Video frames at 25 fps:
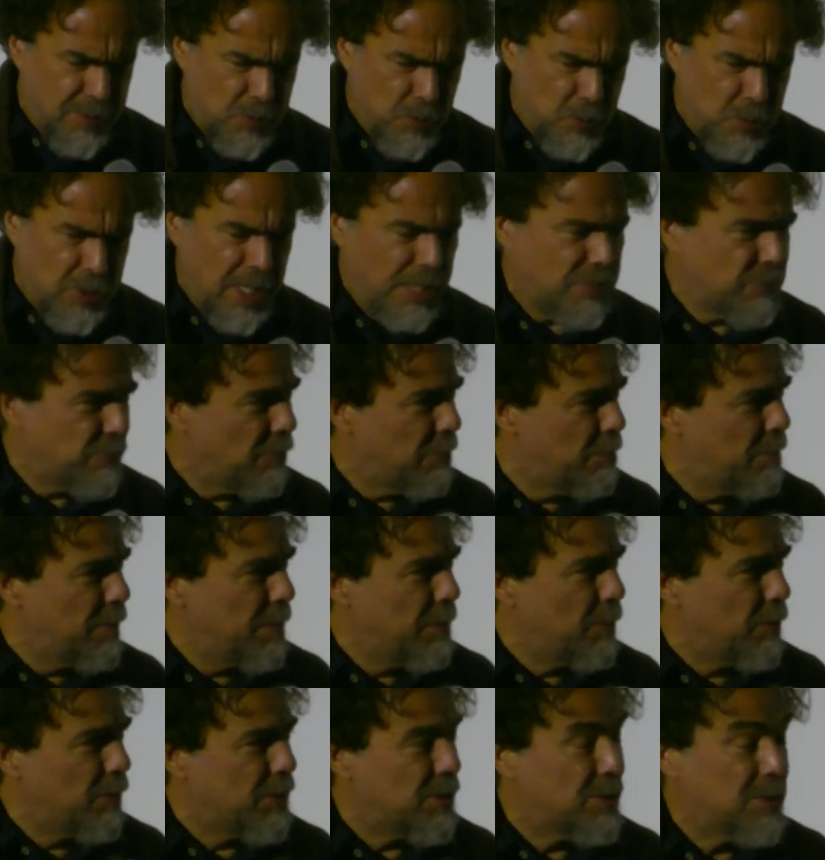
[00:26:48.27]
successful
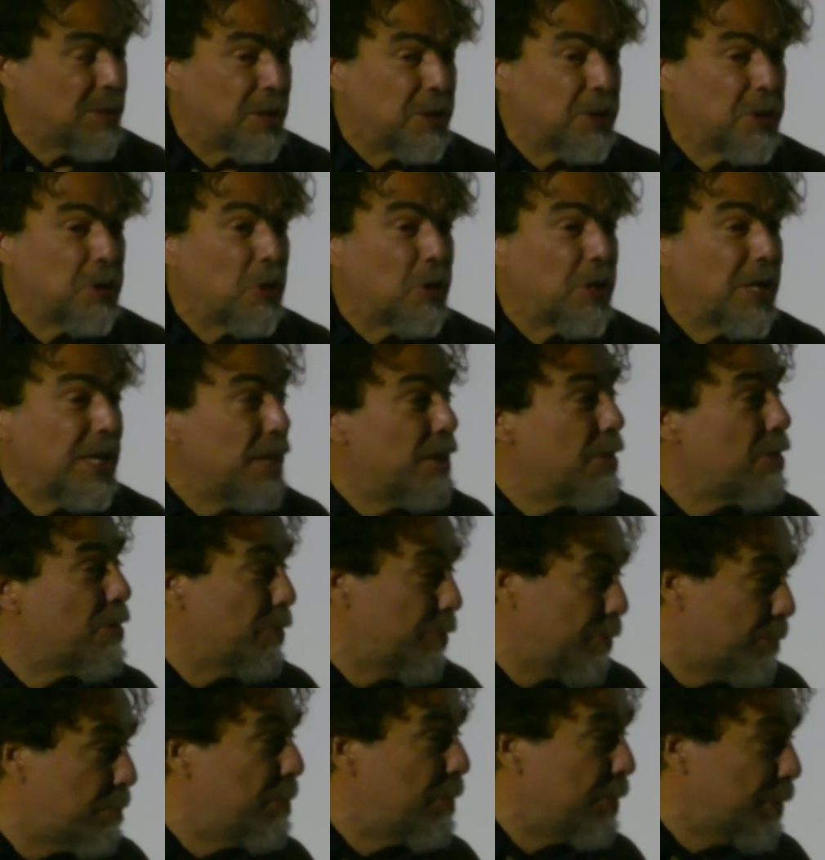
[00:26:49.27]
people start talking in
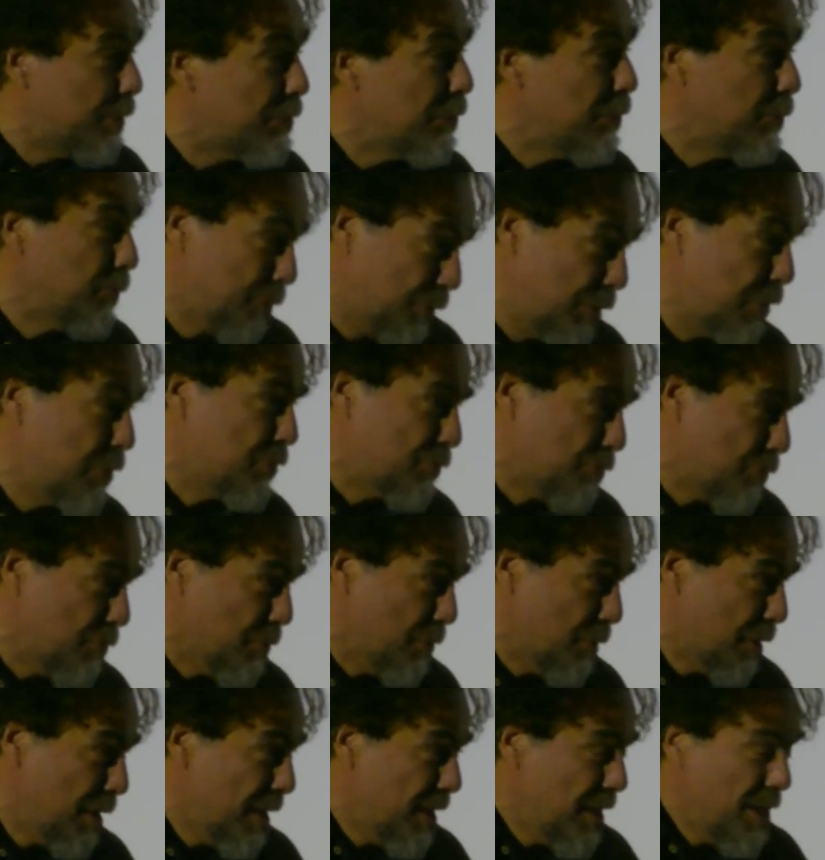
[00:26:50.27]
third person, which is
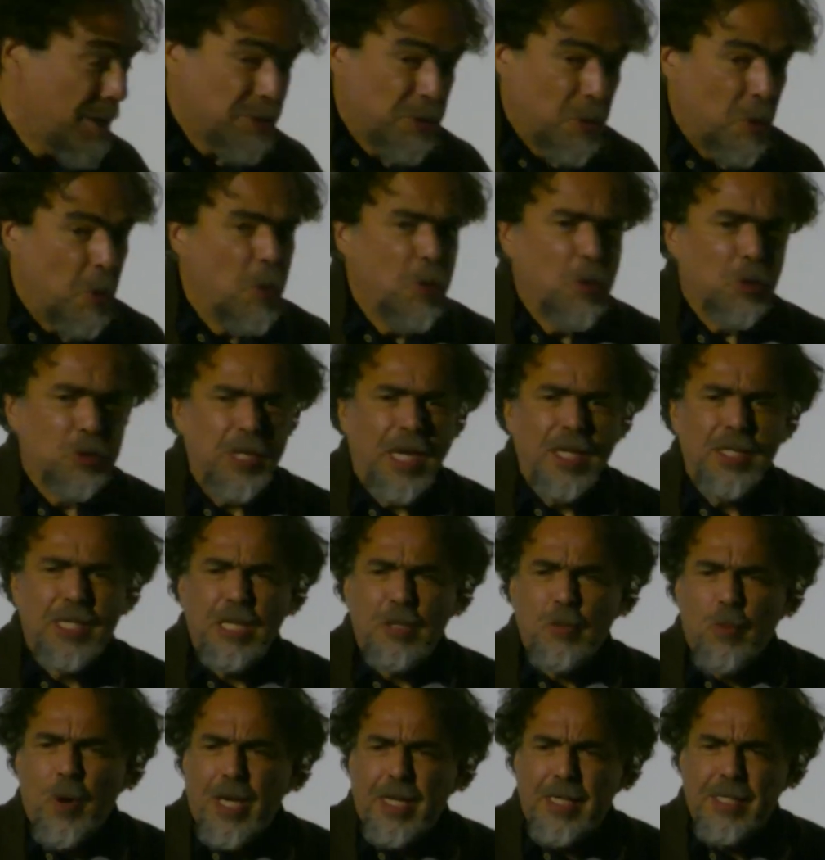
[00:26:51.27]
true. So Hugo
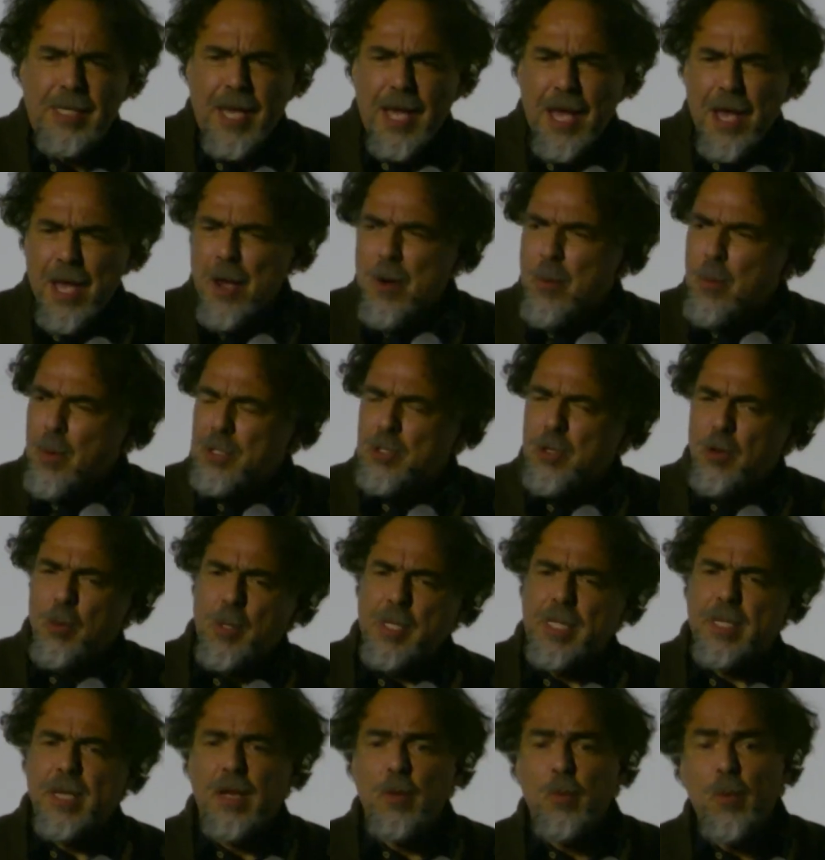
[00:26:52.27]
Sanchez was
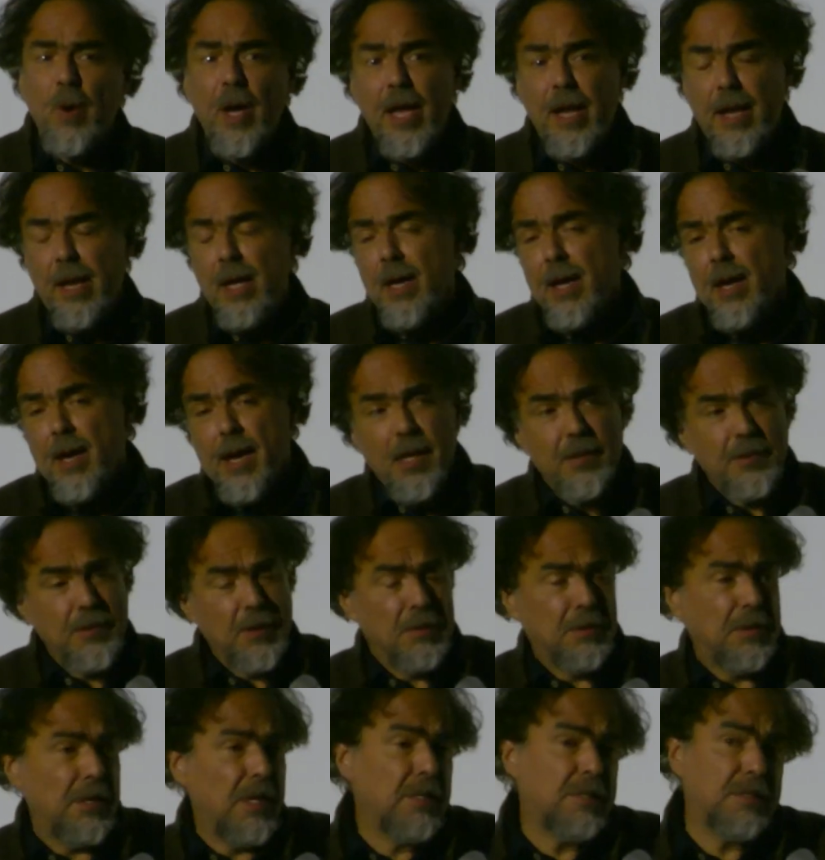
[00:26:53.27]
always saying, well,
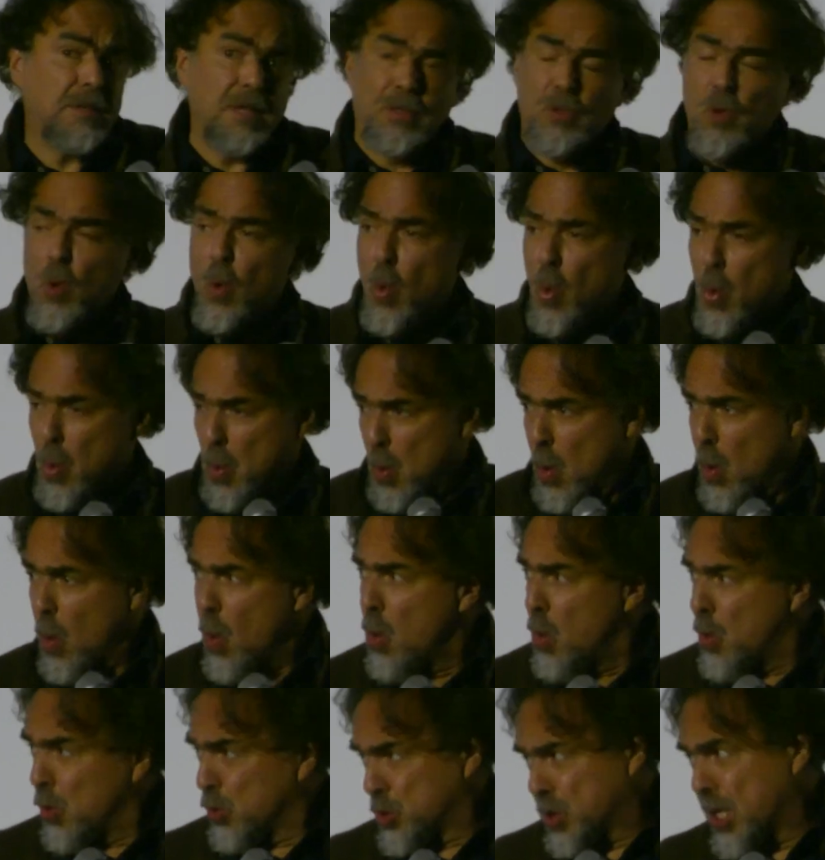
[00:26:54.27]
it's good.
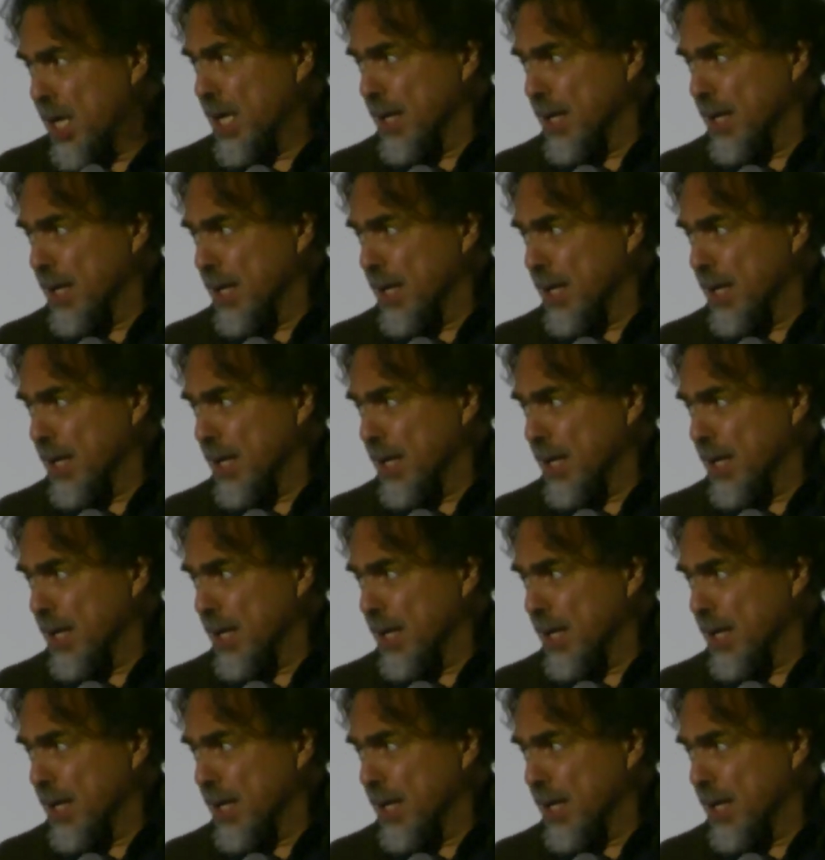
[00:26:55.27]
Hugo